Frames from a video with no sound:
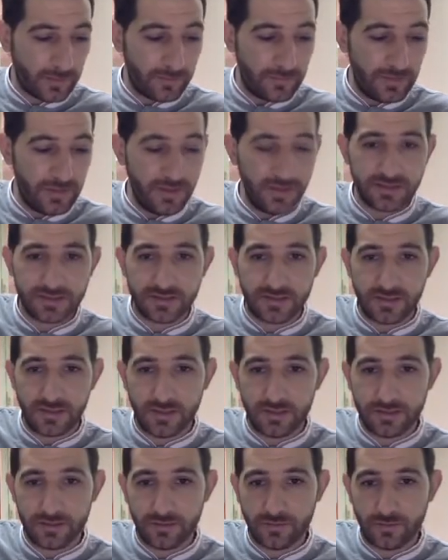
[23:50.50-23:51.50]
B is
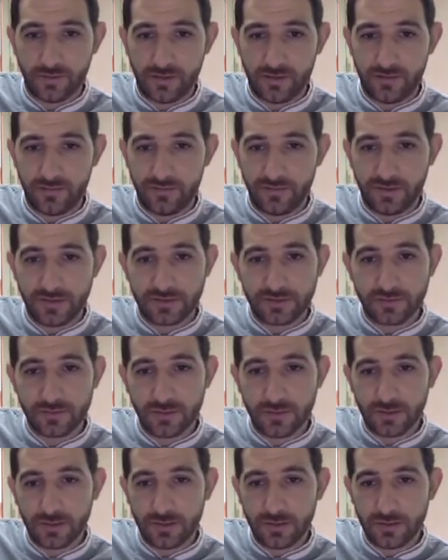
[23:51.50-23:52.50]
related to alpha as
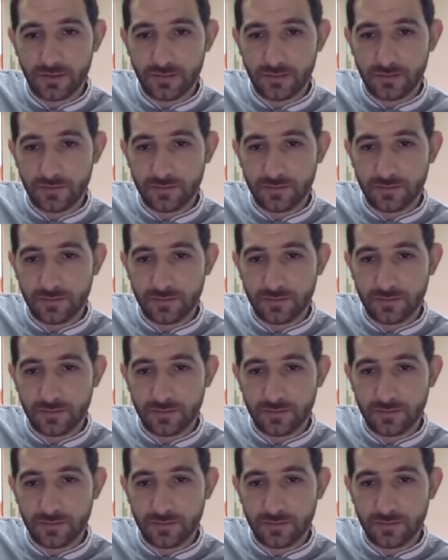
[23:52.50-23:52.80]
well.